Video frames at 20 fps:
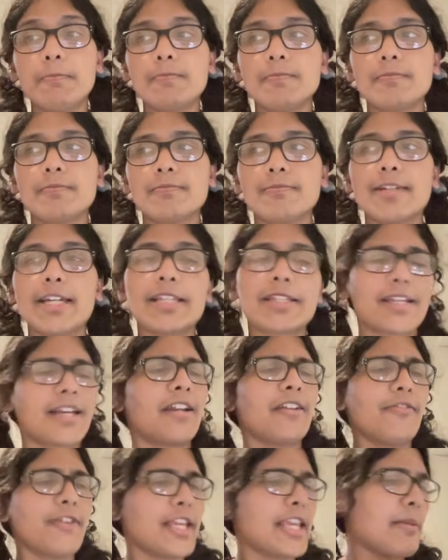It's kind
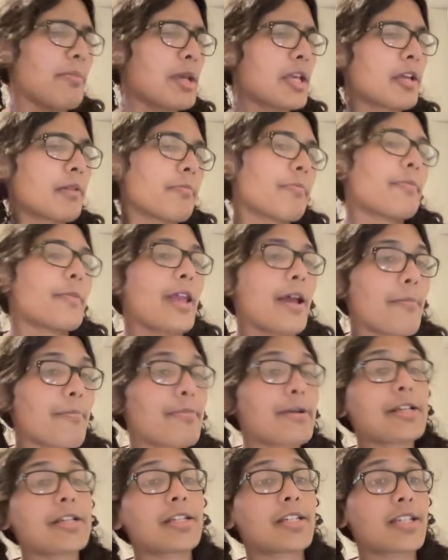of a gimmick,
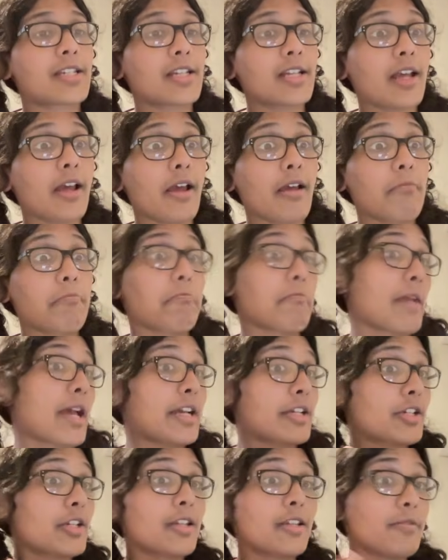but
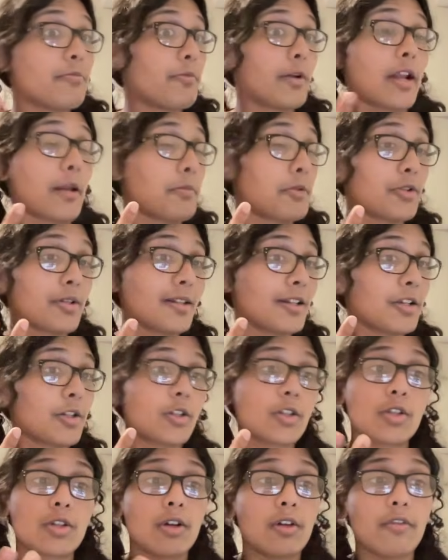actually when I'm doing
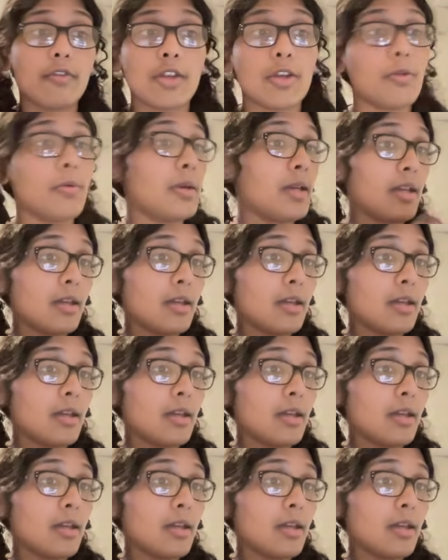literature review,